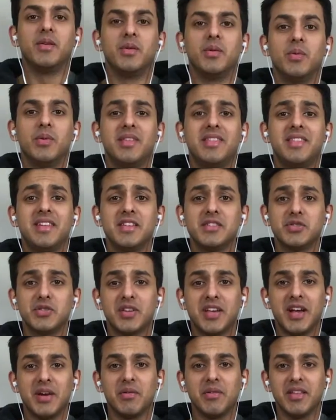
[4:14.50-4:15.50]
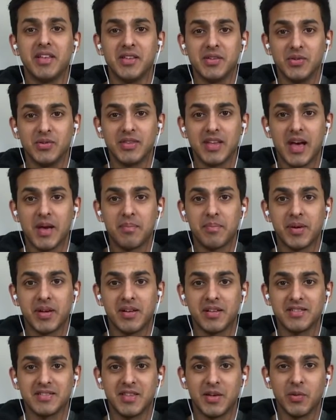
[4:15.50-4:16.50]
With these, you can't really do that
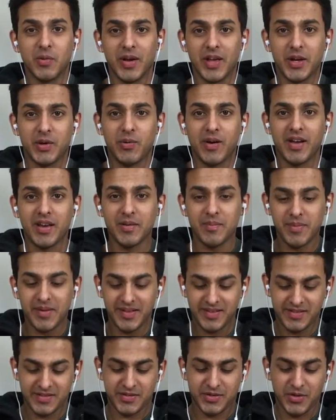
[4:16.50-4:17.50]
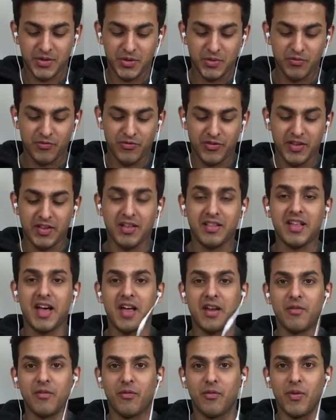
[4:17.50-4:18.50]
because they weigh quite a bit, so you feel a
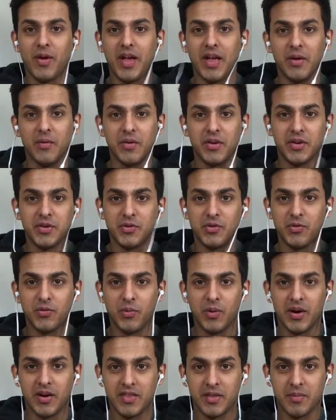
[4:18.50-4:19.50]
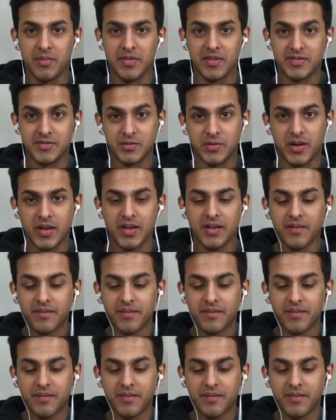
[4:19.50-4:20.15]
lot of weight when you do wear them this way.